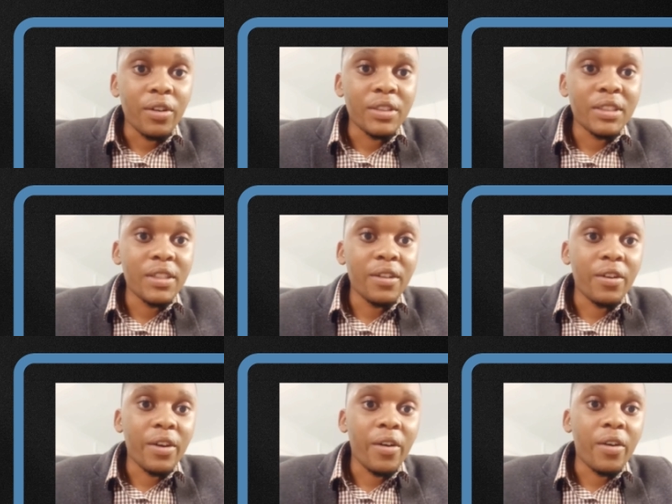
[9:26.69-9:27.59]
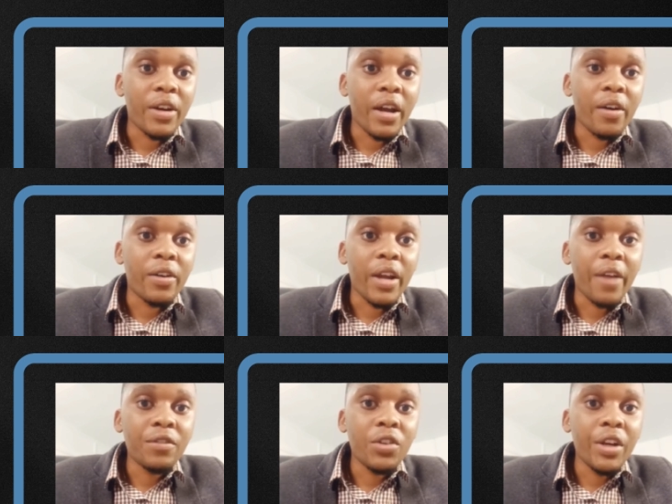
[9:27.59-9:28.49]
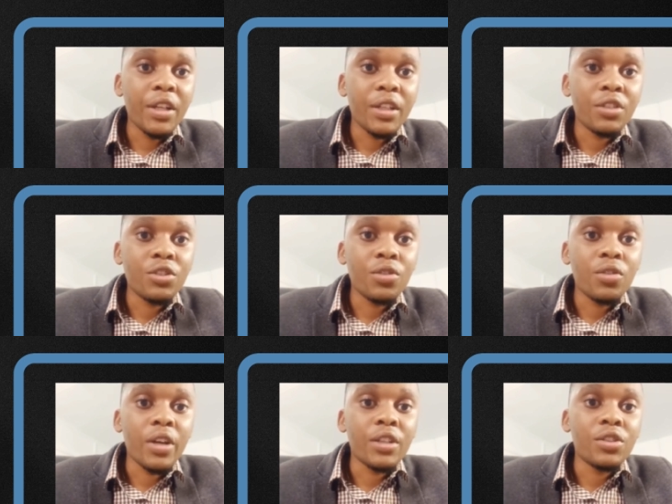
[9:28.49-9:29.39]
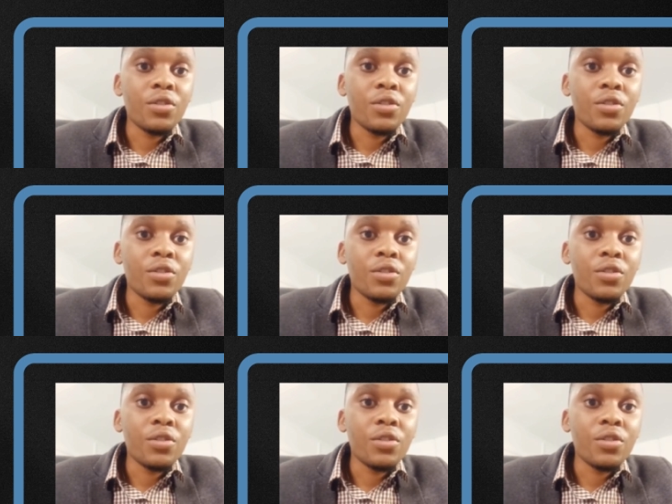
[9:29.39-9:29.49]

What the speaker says: on f3. He took